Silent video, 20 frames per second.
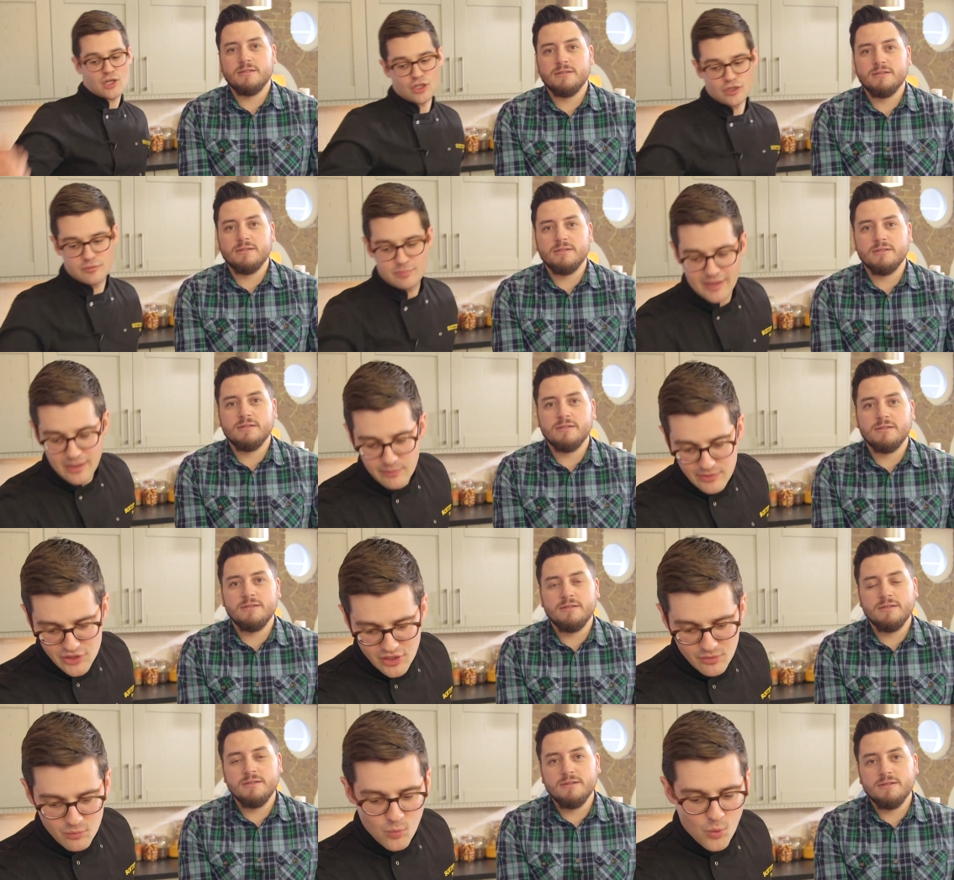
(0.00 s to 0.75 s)
Speaker 1: could be.
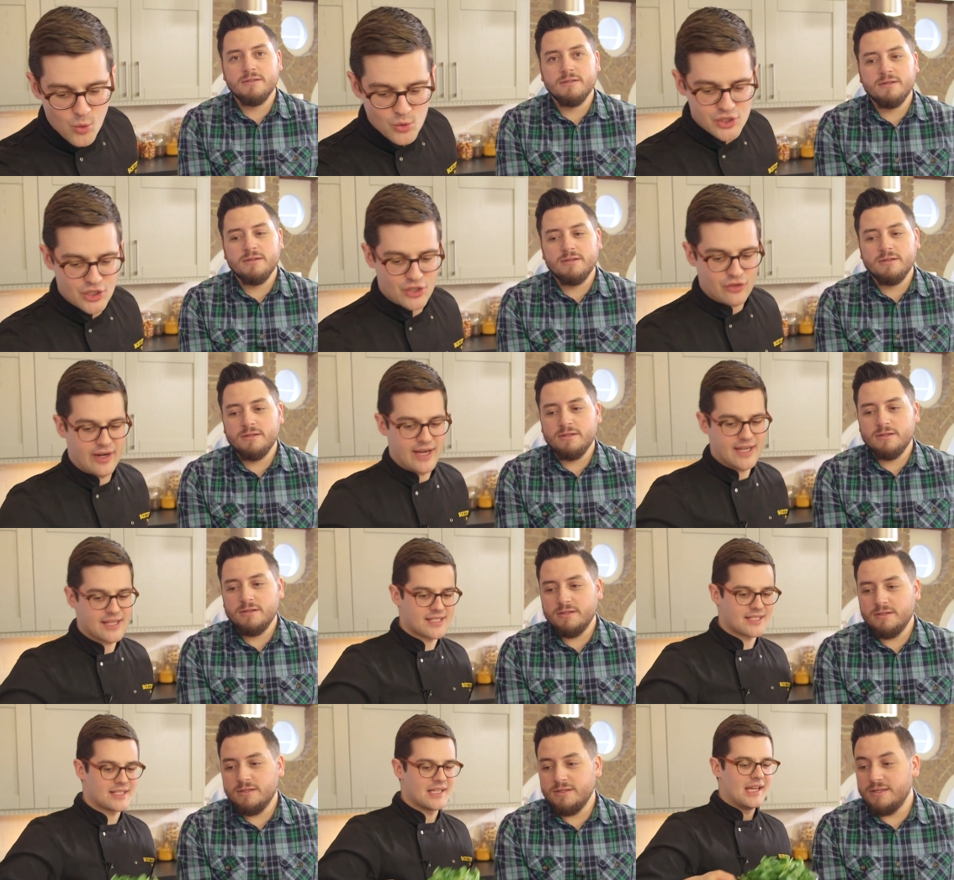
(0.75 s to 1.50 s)
We're doing
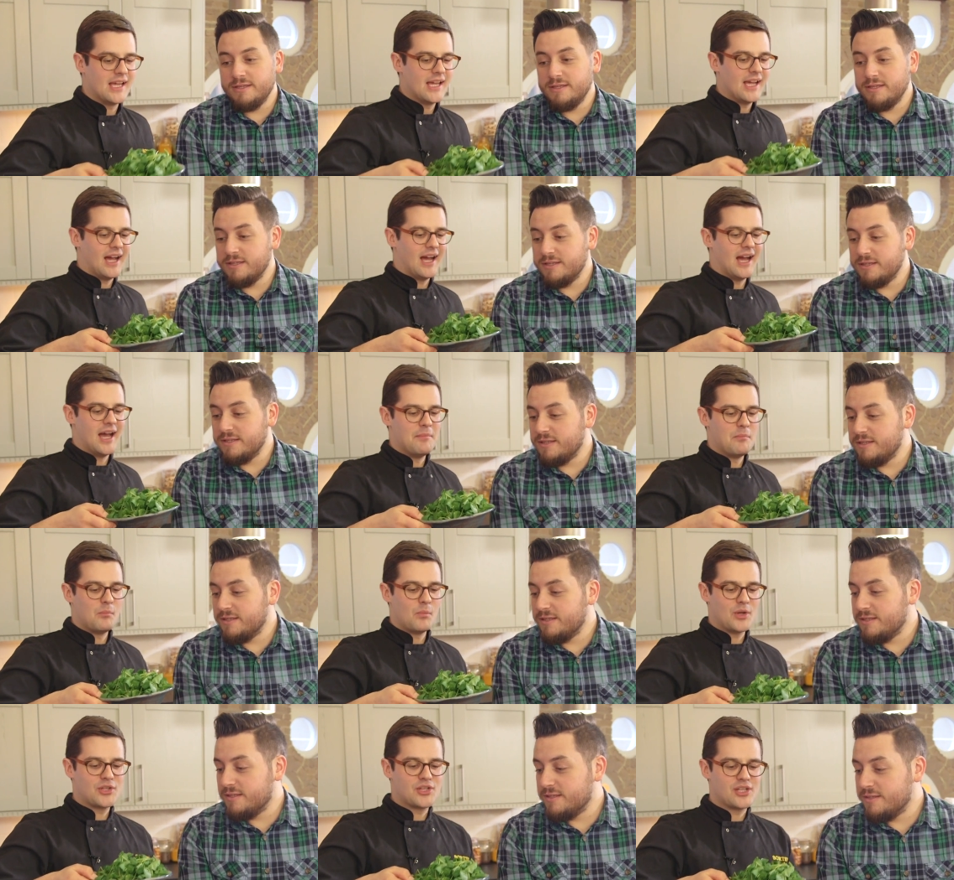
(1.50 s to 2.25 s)
watercress,
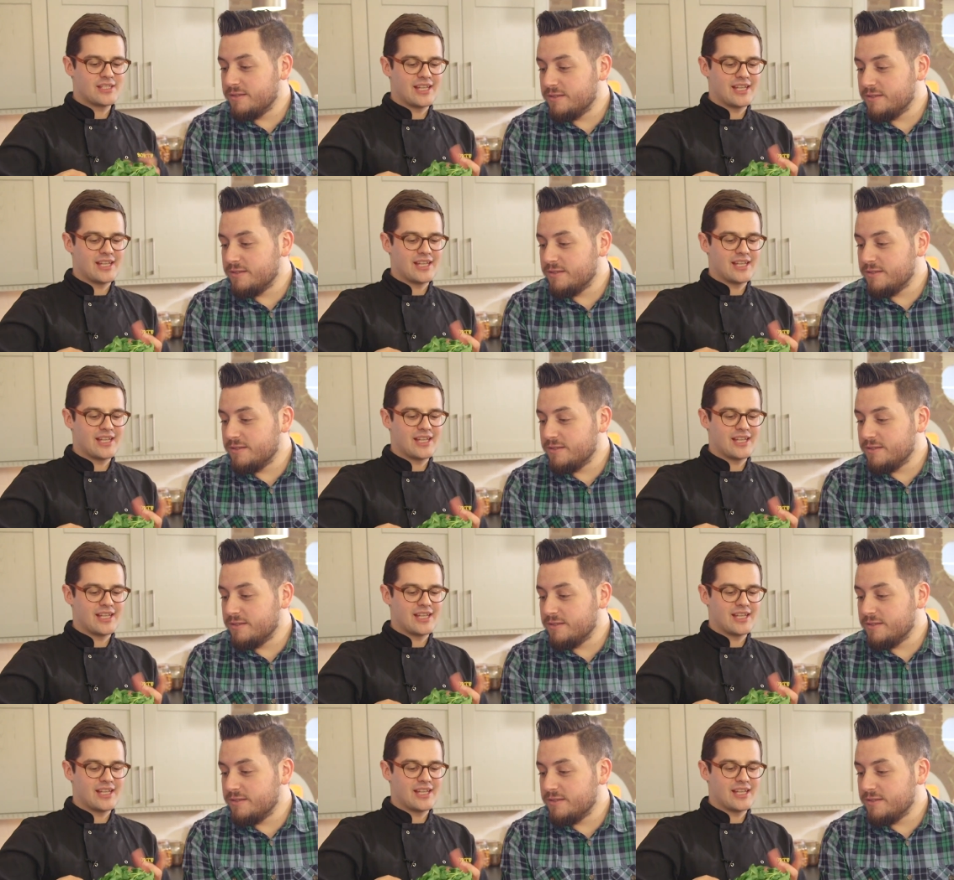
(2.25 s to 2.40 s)
um, which